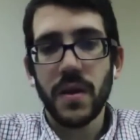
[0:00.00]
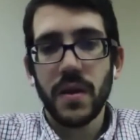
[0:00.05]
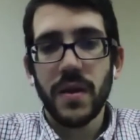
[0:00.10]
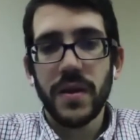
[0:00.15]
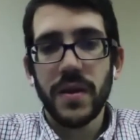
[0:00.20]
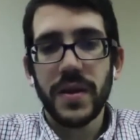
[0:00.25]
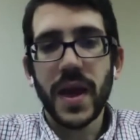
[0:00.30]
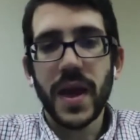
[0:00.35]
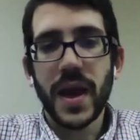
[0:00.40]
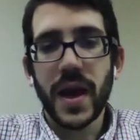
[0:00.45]

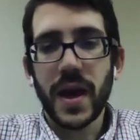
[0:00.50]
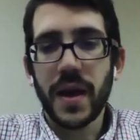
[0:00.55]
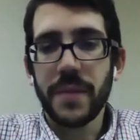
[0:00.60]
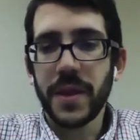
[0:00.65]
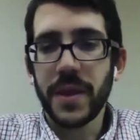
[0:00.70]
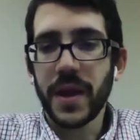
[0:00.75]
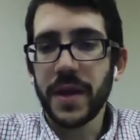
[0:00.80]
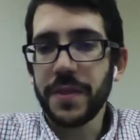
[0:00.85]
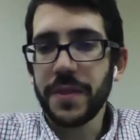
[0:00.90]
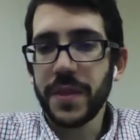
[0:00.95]
Yeah, I mean,
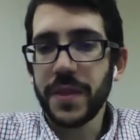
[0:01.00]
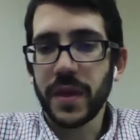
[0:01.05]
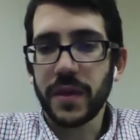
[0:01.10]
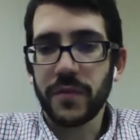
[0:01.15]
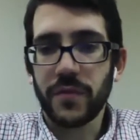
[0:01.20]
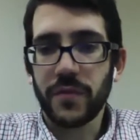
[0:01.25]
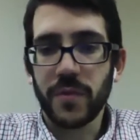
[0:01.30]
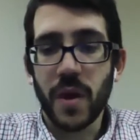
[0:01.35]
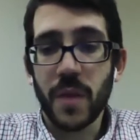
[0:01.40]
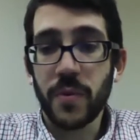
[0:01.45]
I think
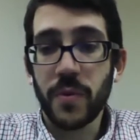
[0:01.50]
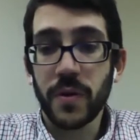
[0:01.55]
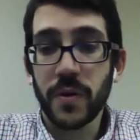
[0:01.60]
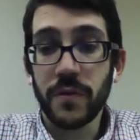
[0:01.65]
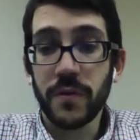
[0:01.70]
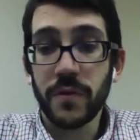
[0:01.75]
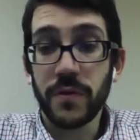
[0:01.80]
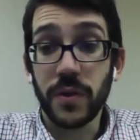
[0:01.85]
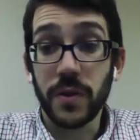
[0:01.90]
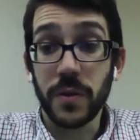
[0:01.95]
from our point
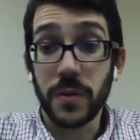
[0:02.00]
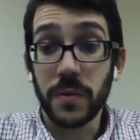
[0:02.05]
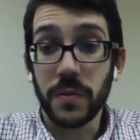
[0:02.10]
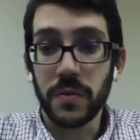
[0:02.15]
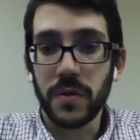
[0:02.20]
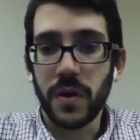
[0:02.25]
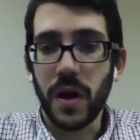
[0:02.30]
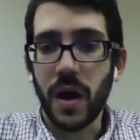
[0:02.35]
of view,